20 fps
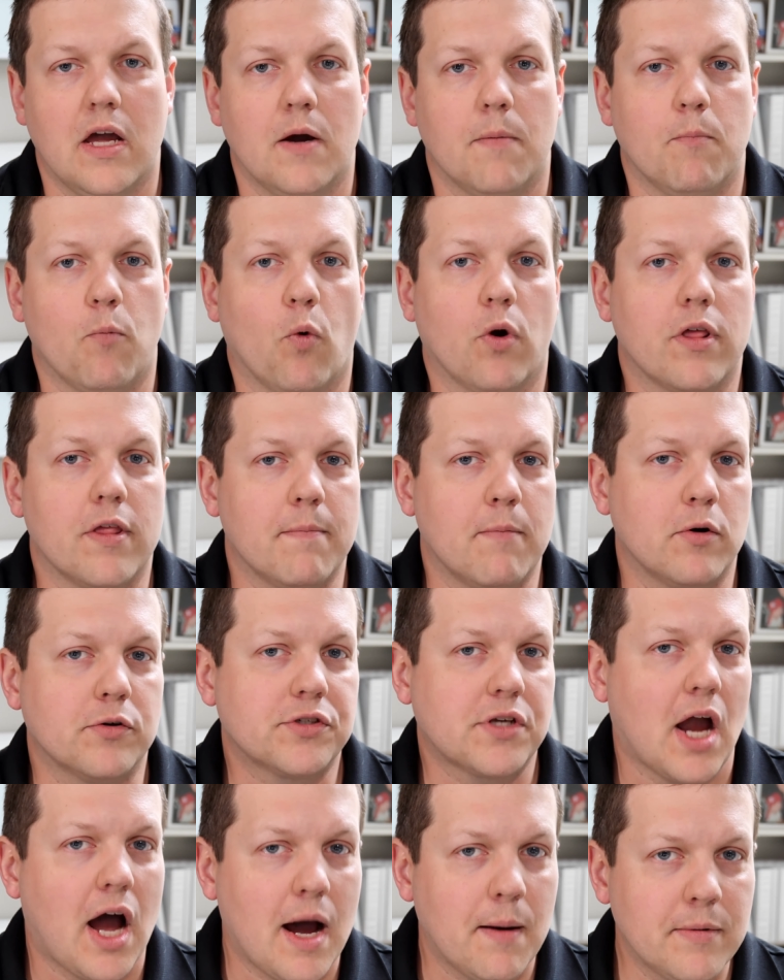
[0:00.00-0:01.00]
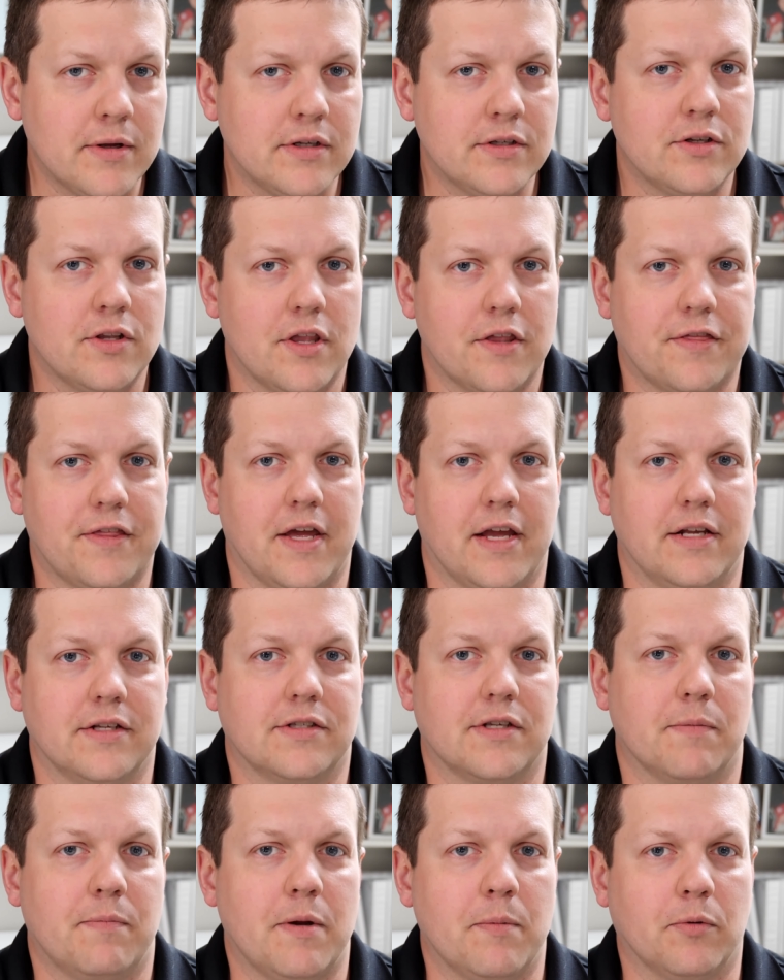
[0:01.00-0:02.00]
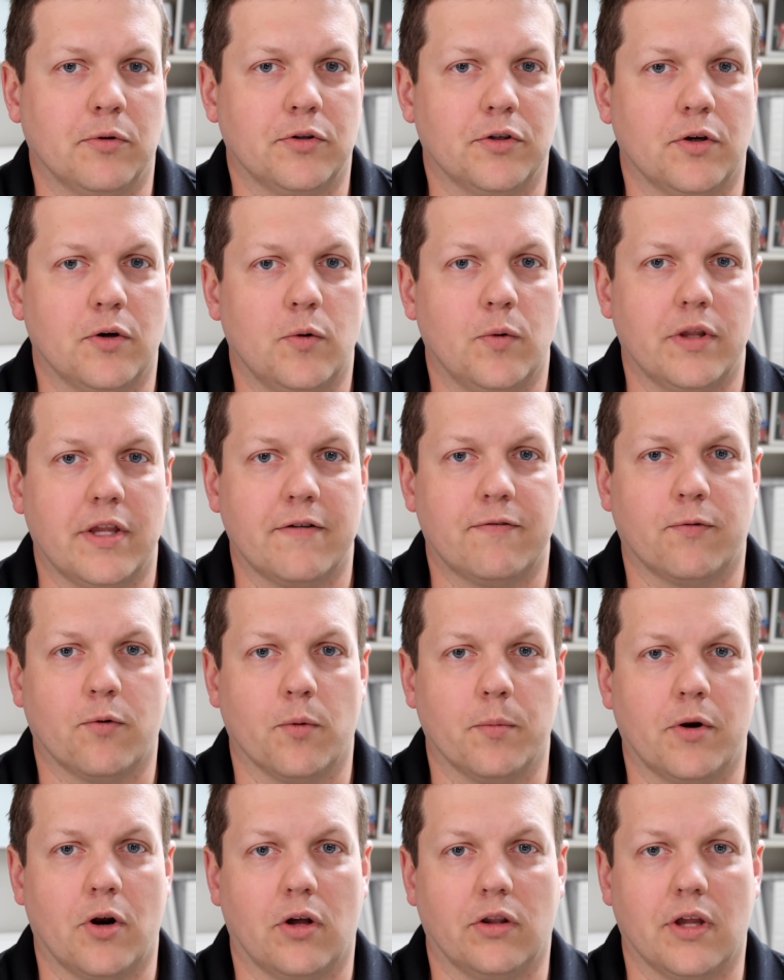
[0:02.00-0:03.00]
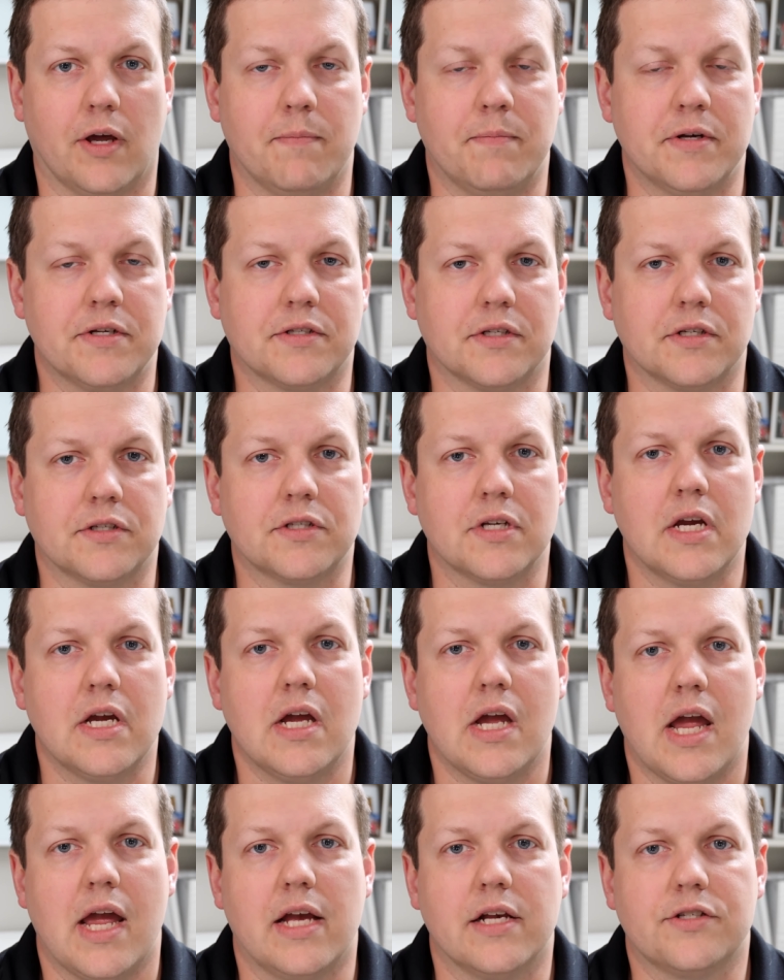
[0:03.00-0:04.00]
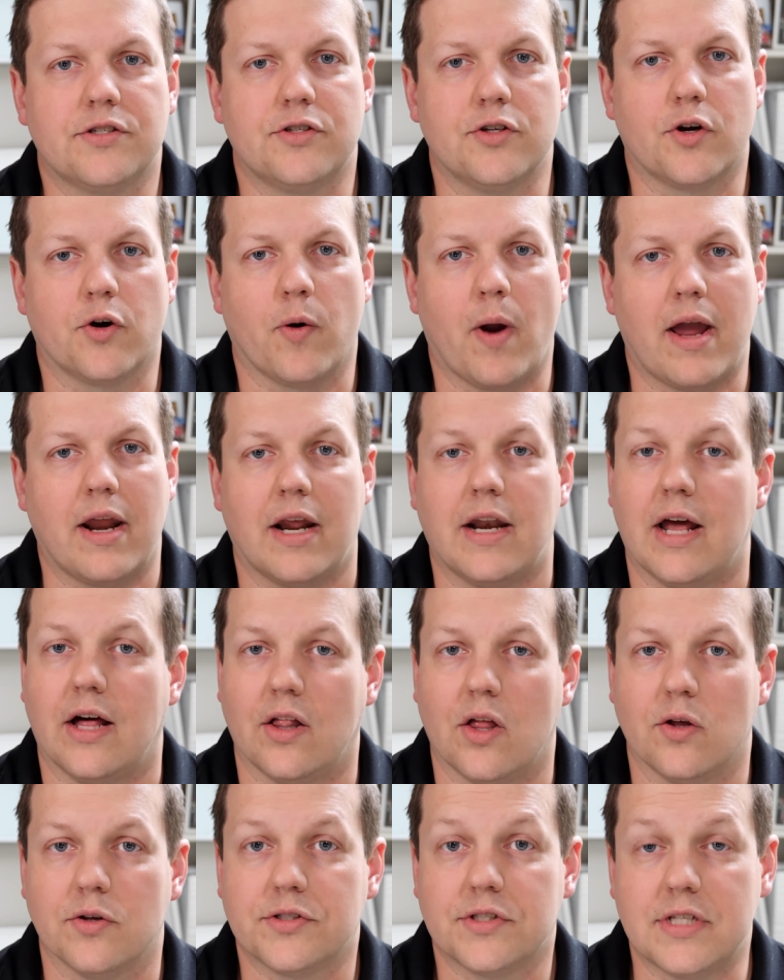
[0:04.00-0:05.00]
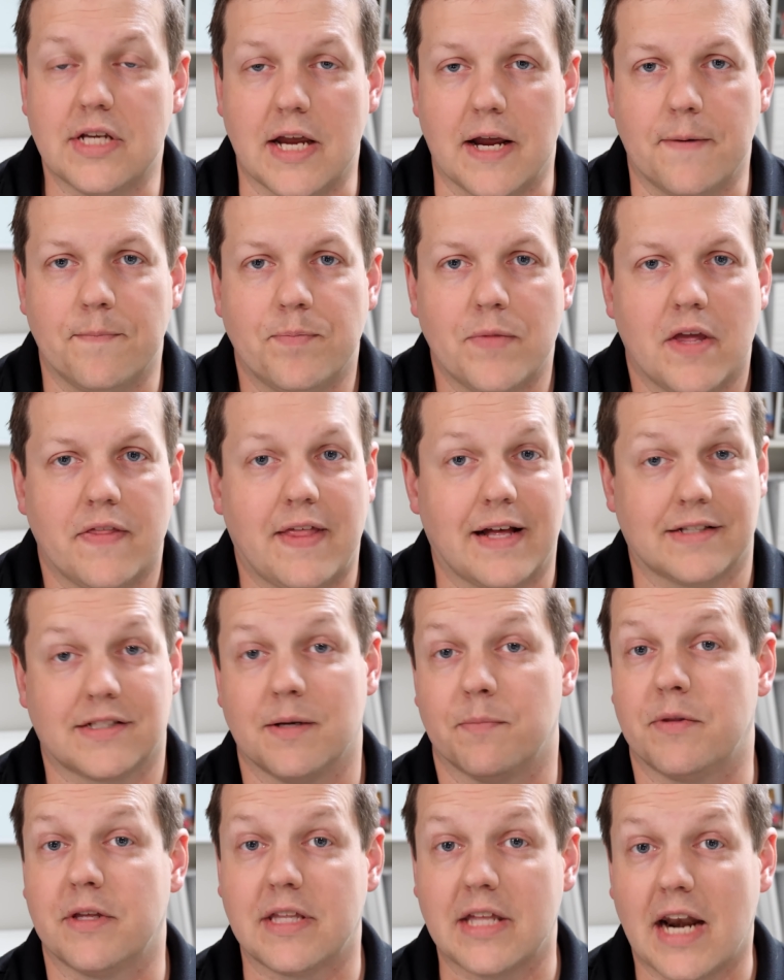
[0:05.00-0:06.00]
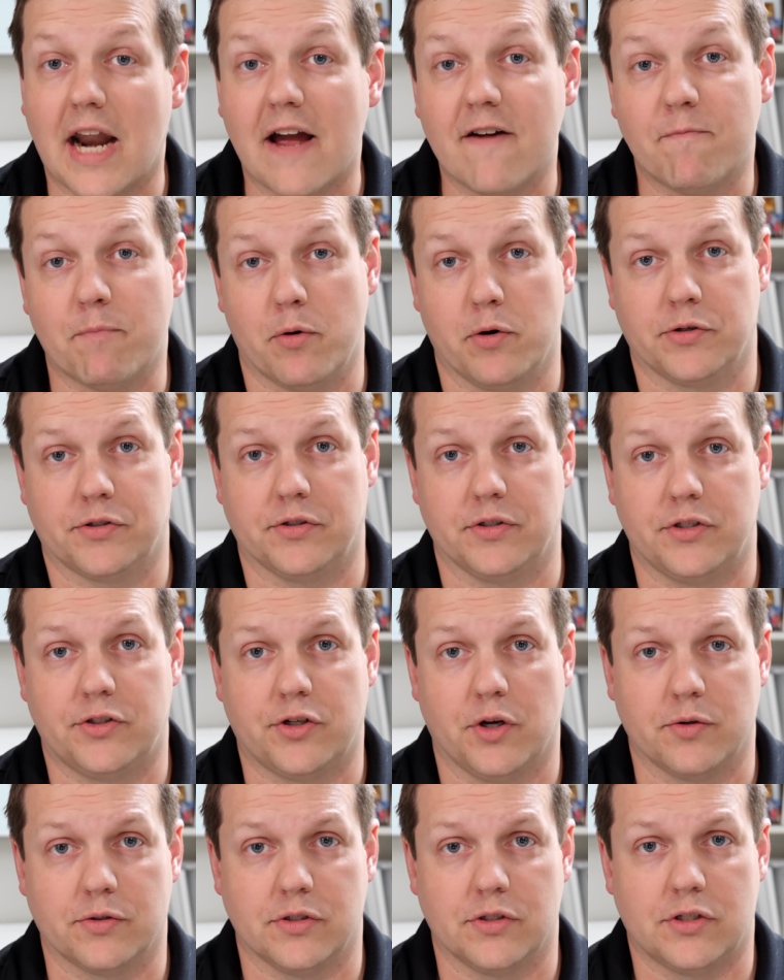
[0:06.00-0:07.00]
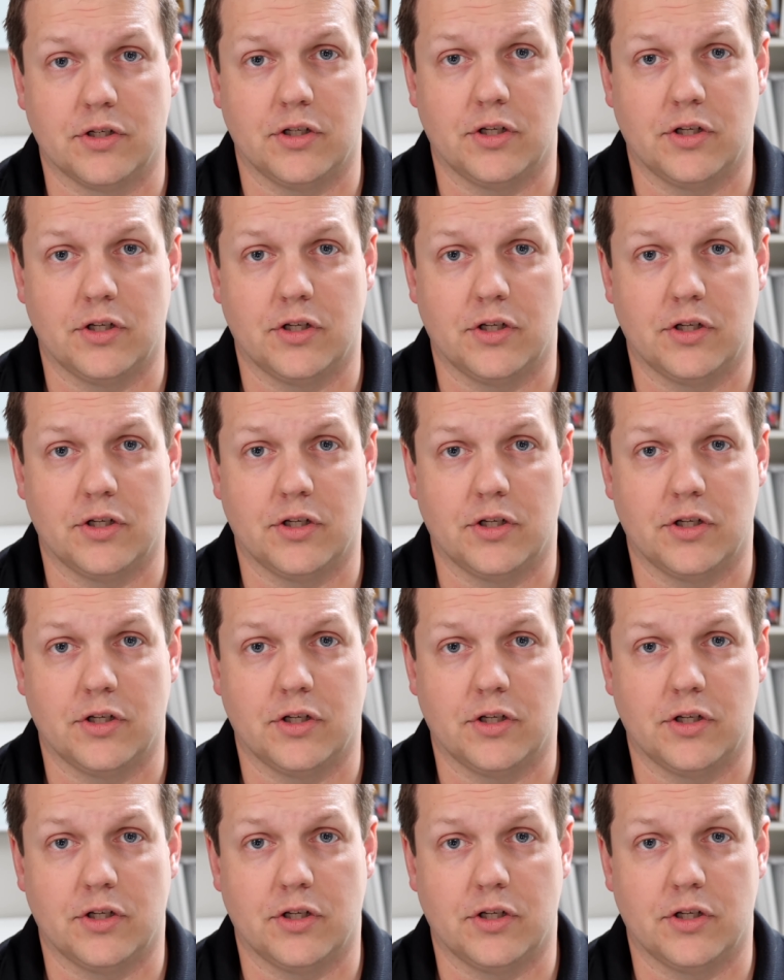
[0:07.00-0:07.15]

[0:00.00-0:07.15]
One of the most common things that people do when they form an online business is to create an LLC. That's something that I've personally chosen to do.